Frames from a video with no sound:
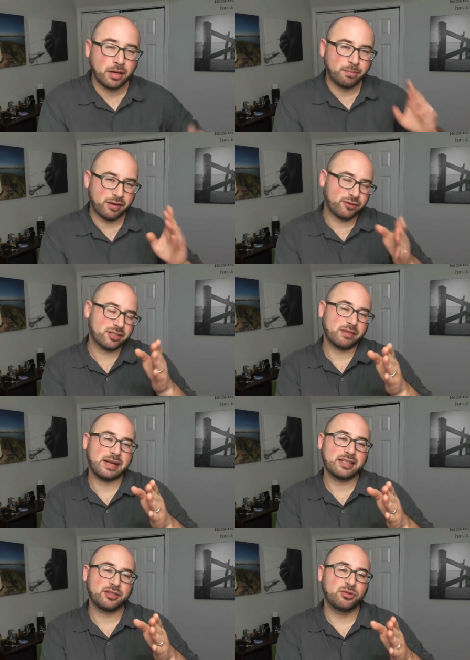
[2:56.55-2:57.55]
Buffer is an
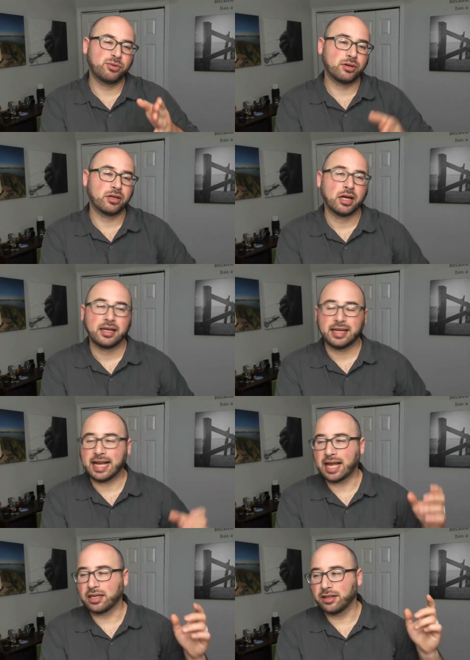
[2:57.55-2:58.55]
amazing tool
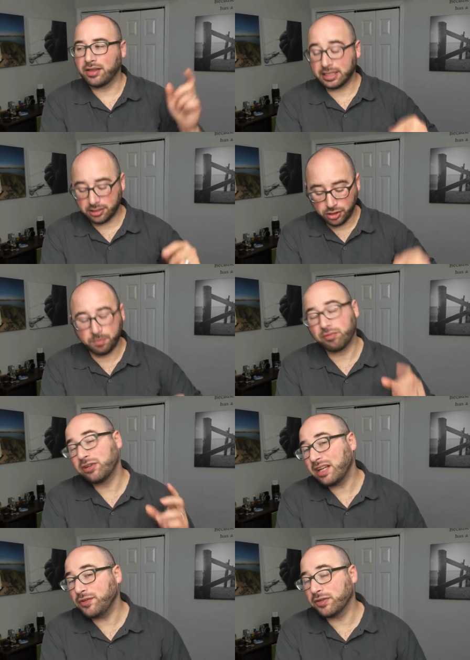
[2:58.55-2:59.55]
and this new
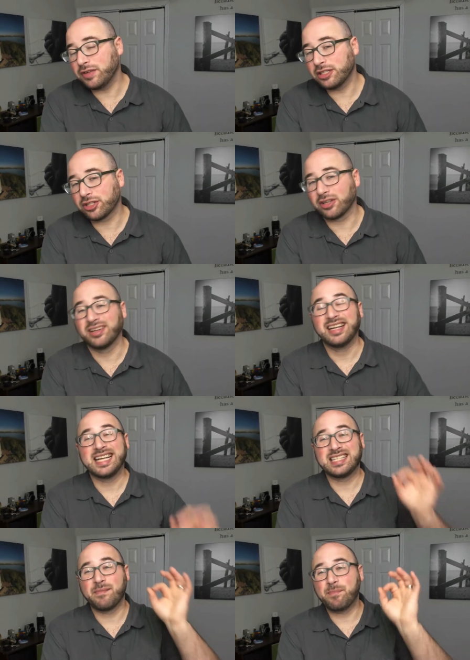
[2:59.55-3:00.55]
preview feature
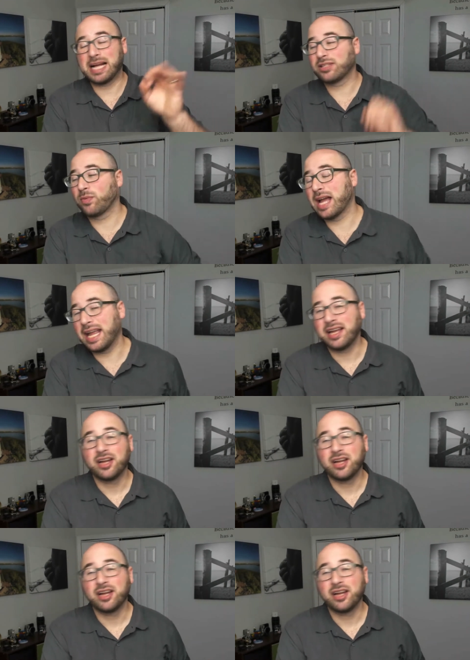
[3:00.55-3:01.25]
is the best way